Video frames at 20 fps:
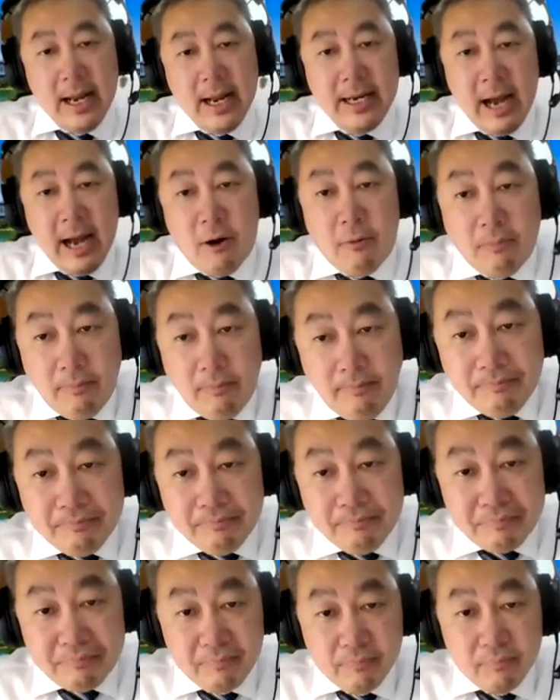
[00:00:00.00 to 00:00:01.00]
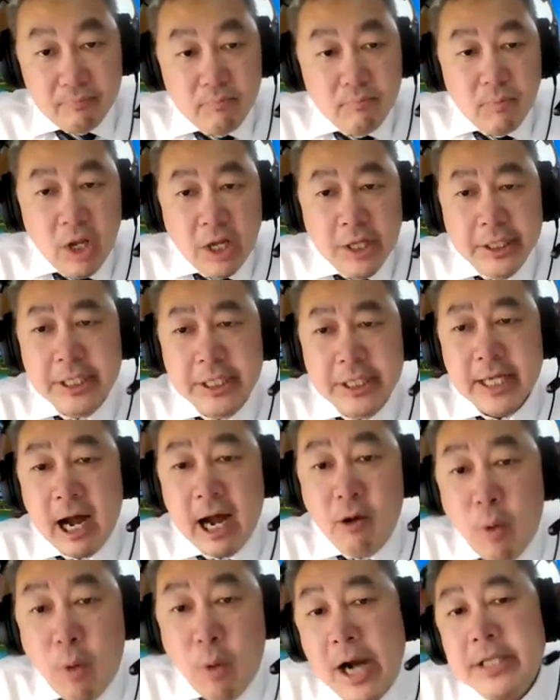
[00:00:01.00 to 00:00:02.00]
Now, this
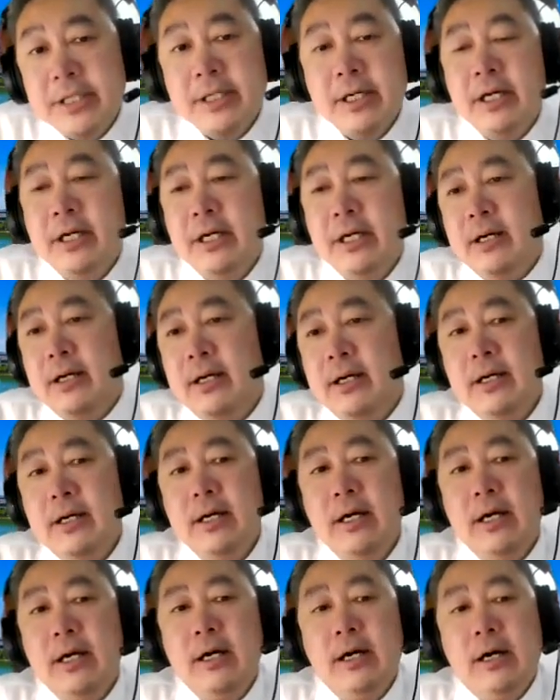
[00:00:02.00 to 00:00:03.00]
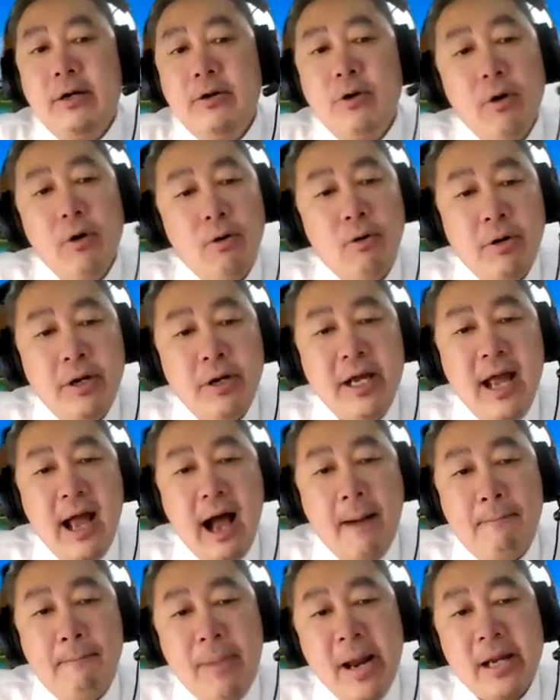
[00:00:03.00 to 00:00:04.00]
advisor here, not only
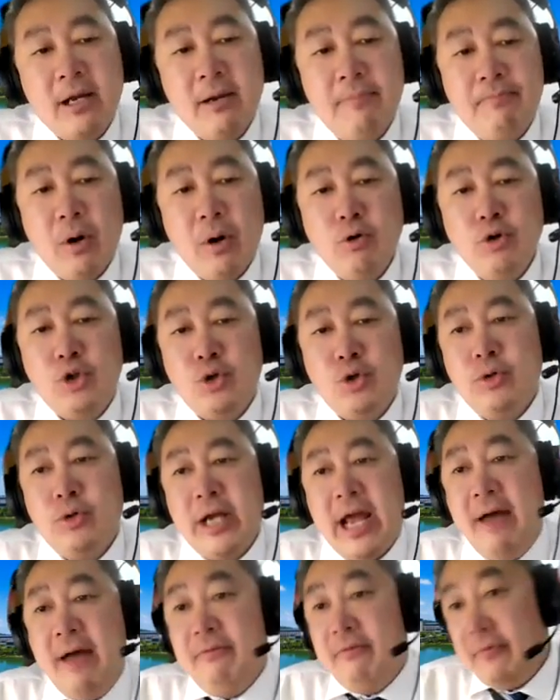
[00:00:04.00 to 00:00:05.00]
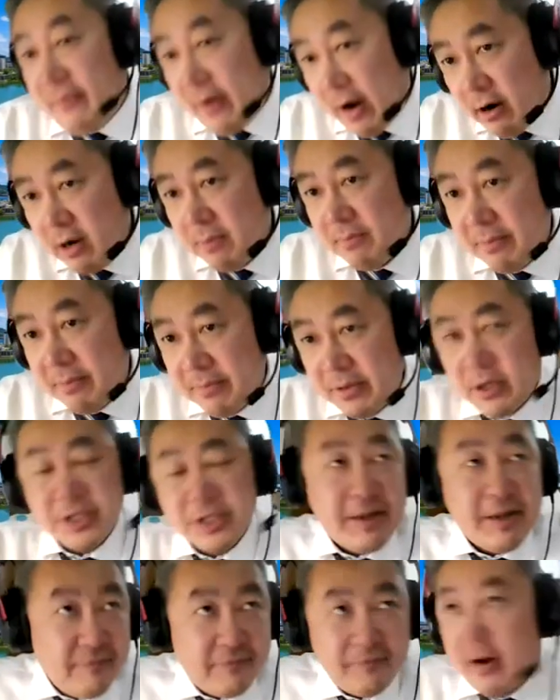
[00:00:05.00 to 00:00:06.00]
applicable to the environment,
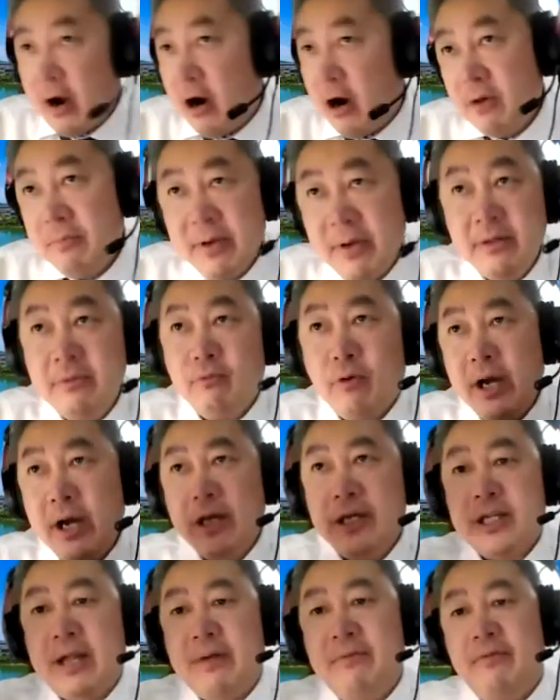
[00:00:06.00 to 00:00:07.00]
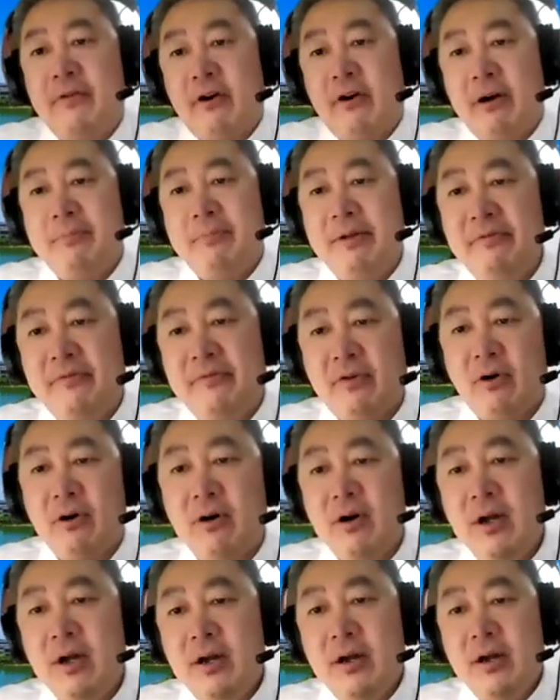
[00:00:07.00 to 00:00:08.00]
because environment, why is environment for?
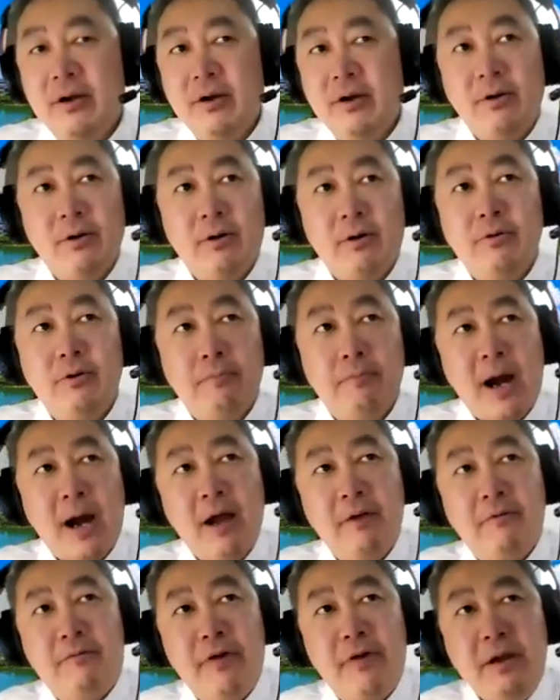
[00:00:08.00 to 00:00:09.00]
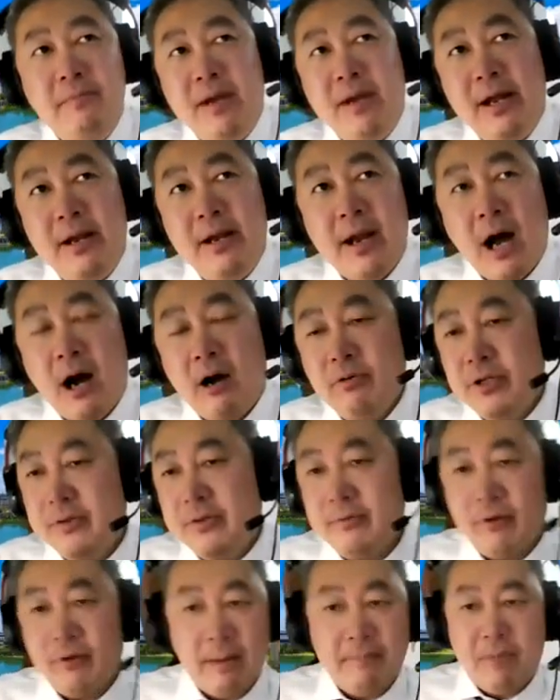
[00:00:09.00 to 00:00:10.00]
You buy a 3 million house
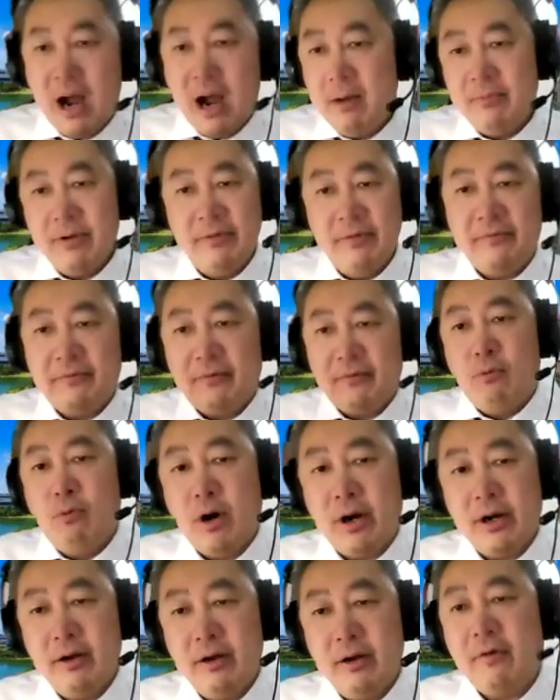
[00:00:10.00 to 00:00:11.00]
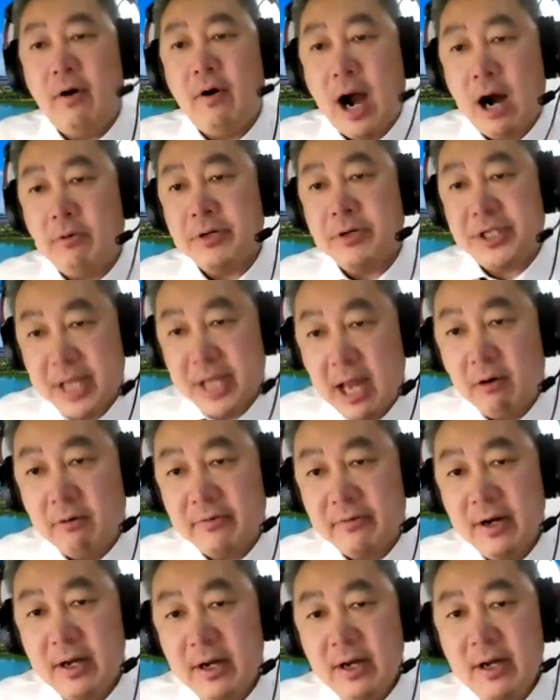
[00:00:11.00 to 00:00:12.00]
or apartment for what? For ourselves.